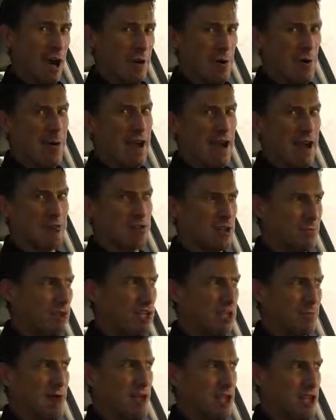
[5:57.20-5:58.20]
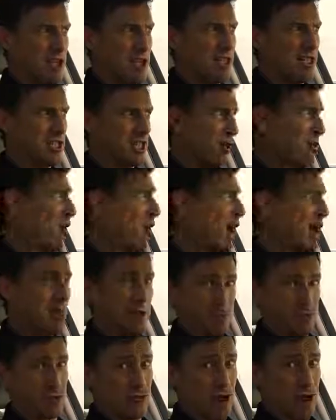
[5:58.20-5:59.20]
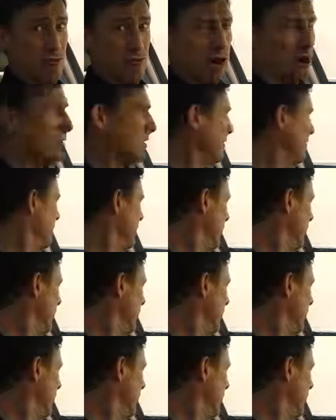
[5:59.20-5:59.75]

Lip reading: I'm about to be smashed into. I'm in trouble.